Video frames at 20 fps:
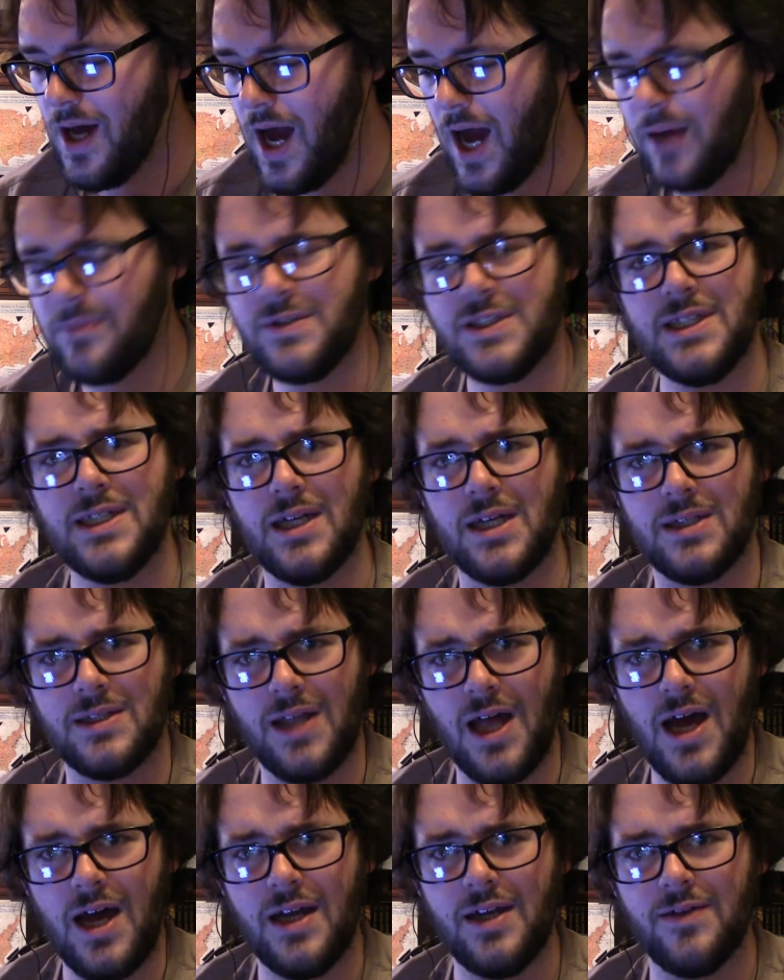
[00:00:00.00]
I'm seeing a
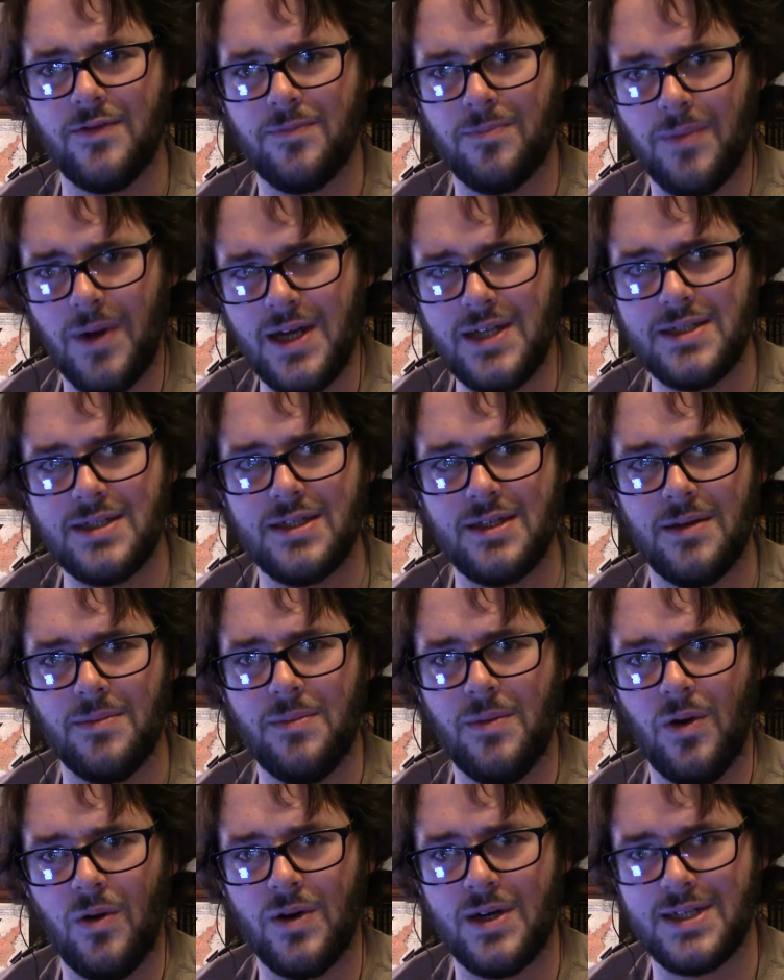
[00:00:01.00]
lot of
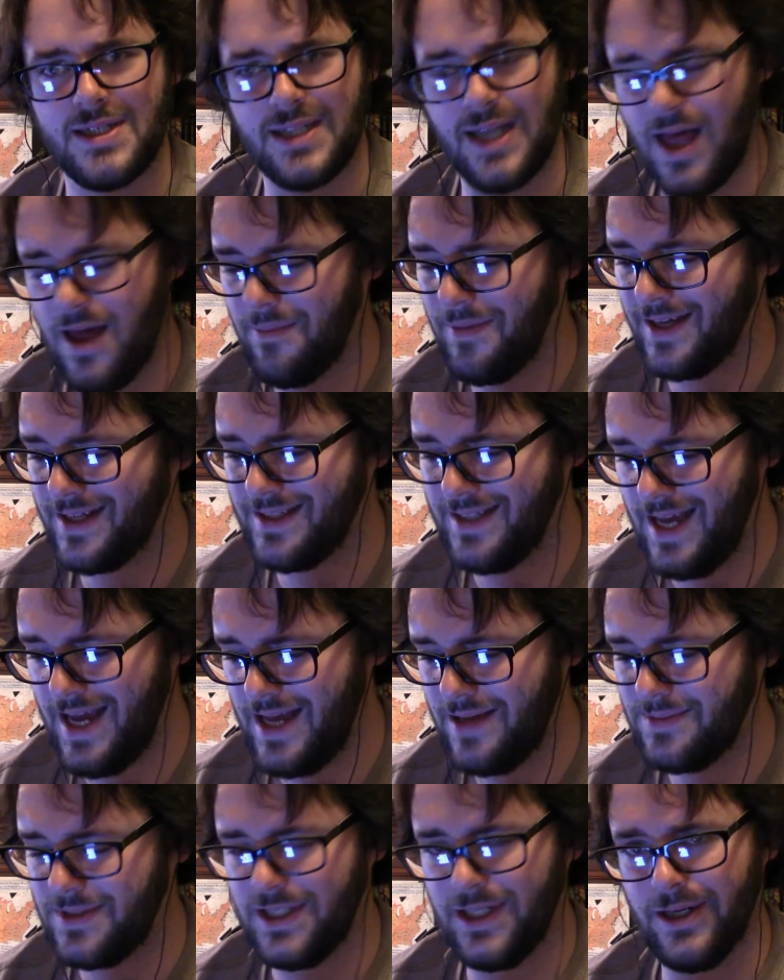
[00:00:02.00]
Muslim or Islamic
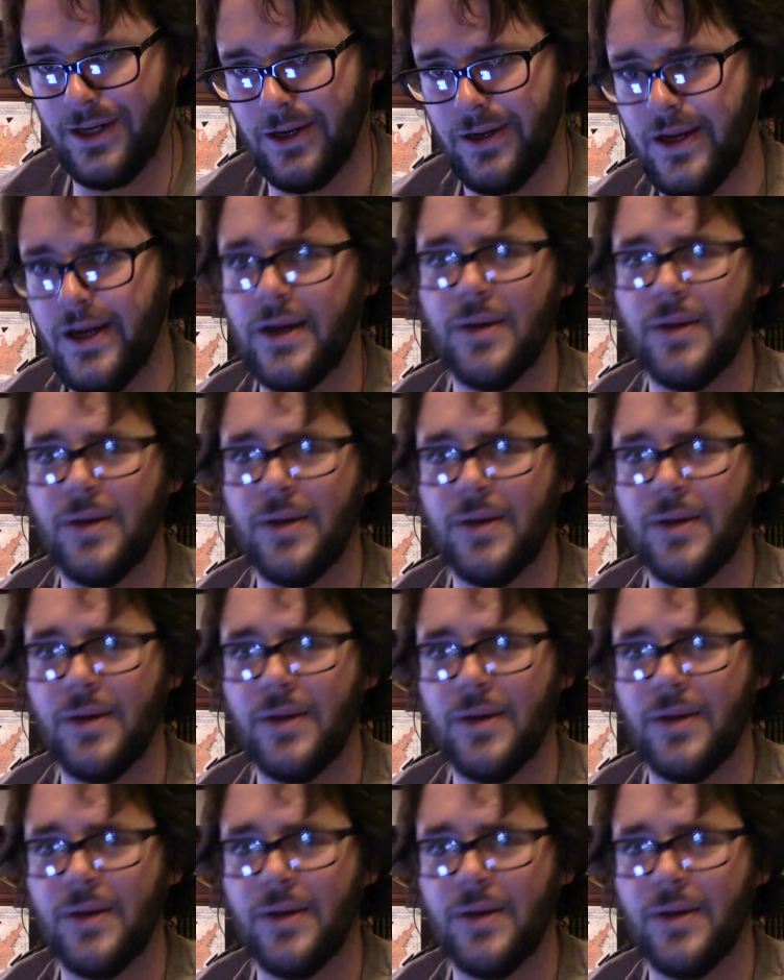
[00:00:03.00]
names here.